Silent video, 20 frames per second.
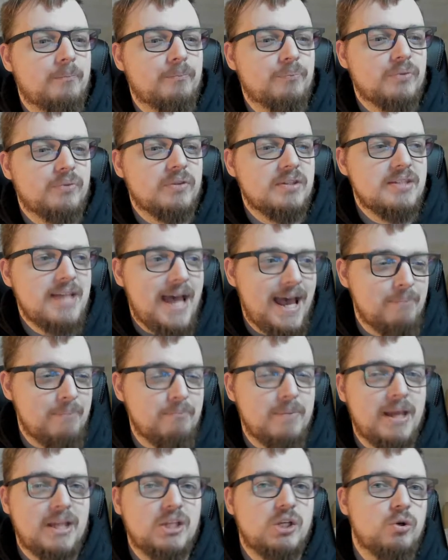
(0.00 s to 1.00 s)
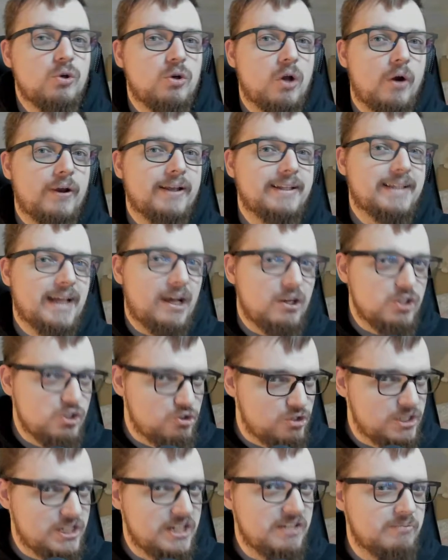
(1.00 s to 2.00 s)
tab menu, going down your
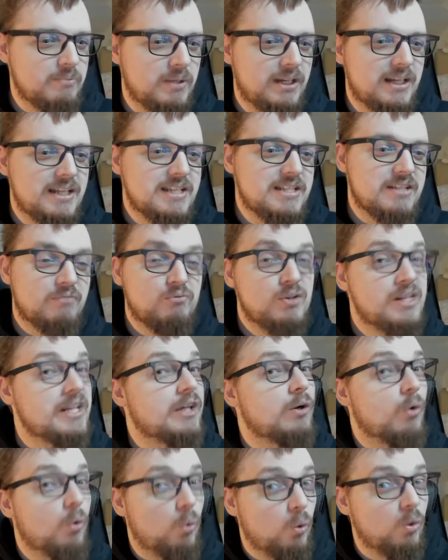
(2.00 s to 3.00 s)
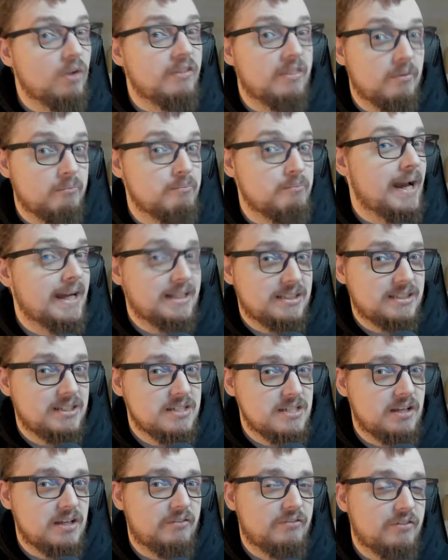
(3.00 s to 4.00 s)
achievement list and reading all of them back to
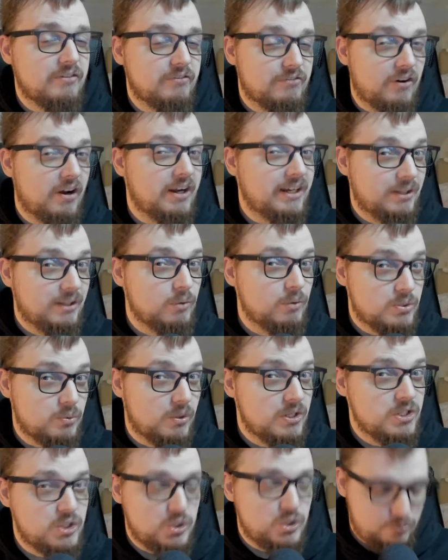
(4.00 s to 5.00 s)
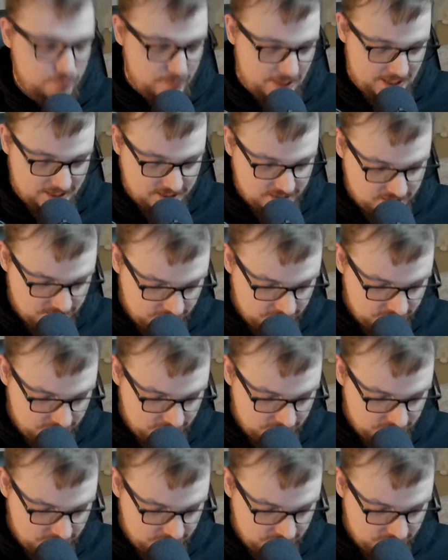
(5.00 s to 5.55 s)
yourself and finding which ones you've missed.